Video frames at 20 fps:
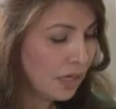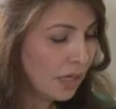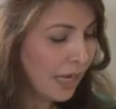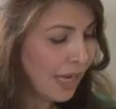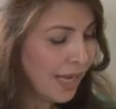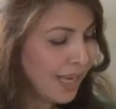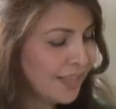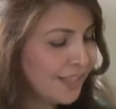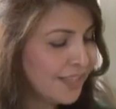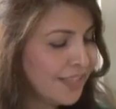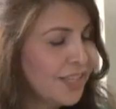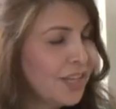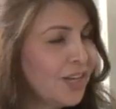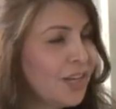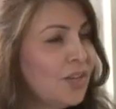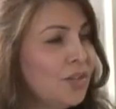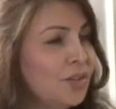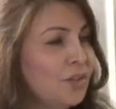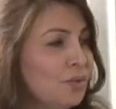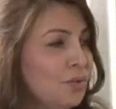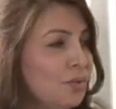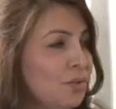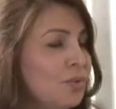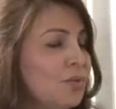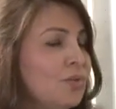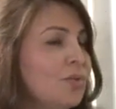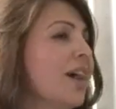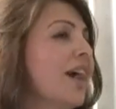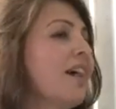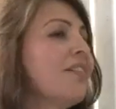And
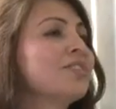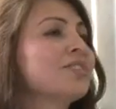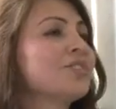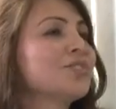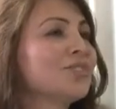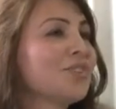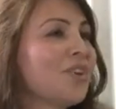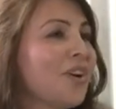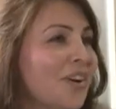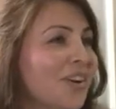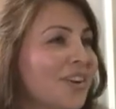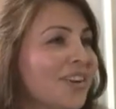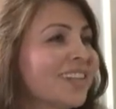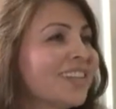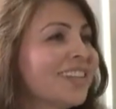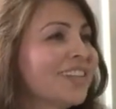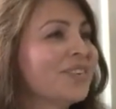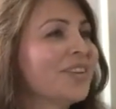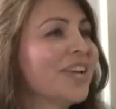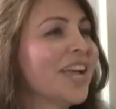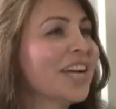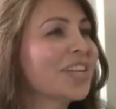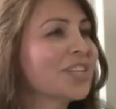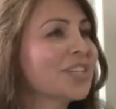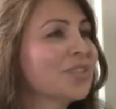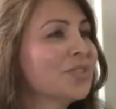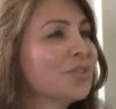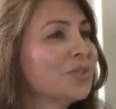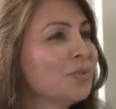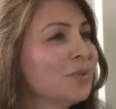you have a strong
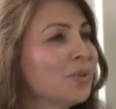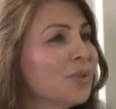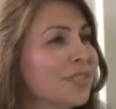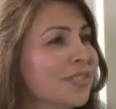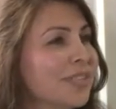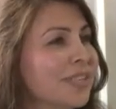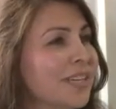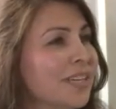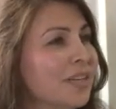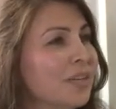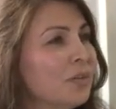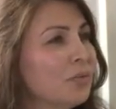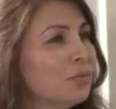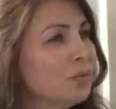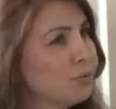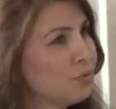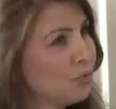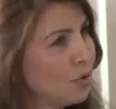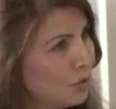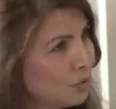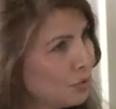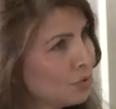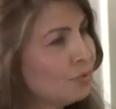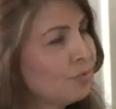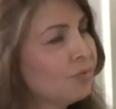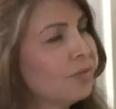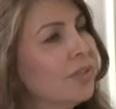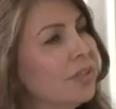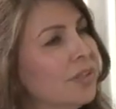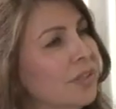reaction towards the withdrawal
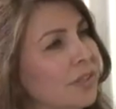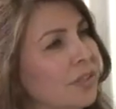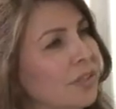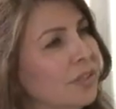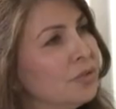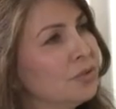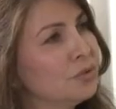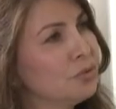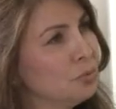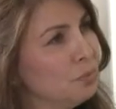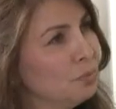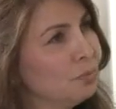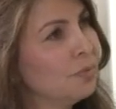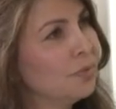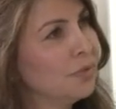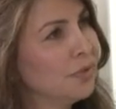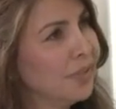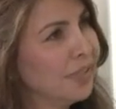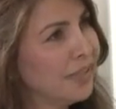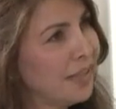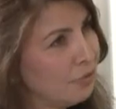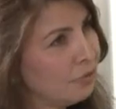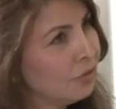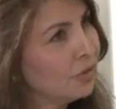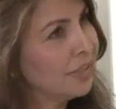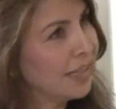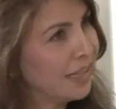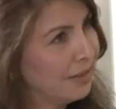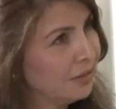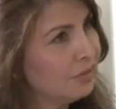troop
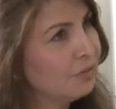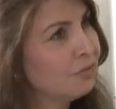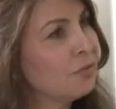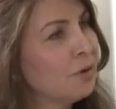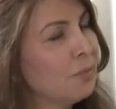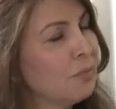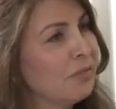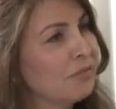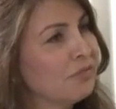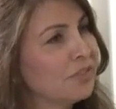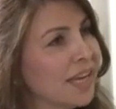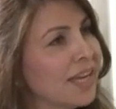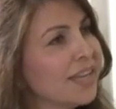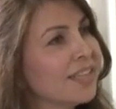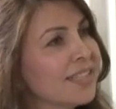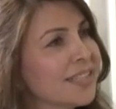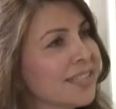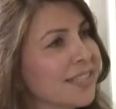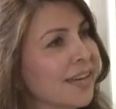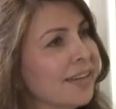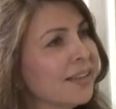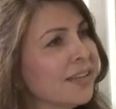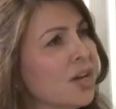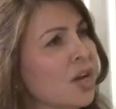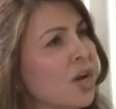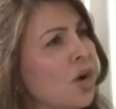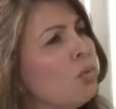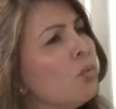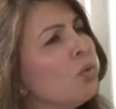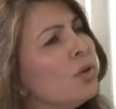level from Afghanistan.
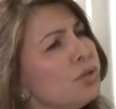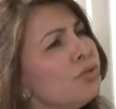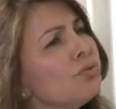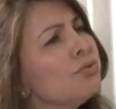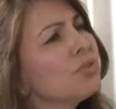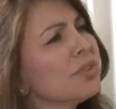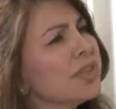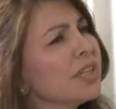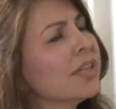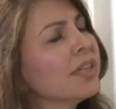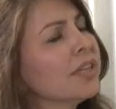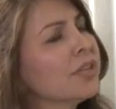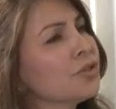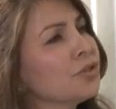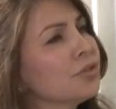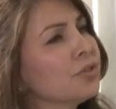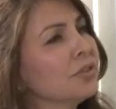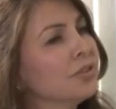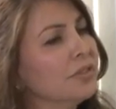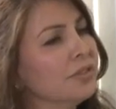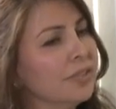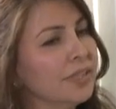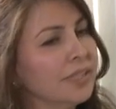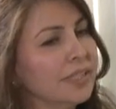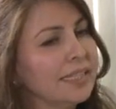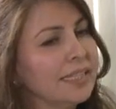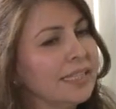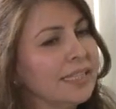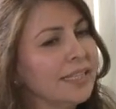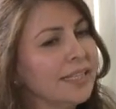What do you think should
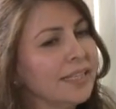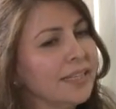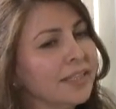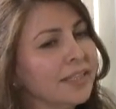the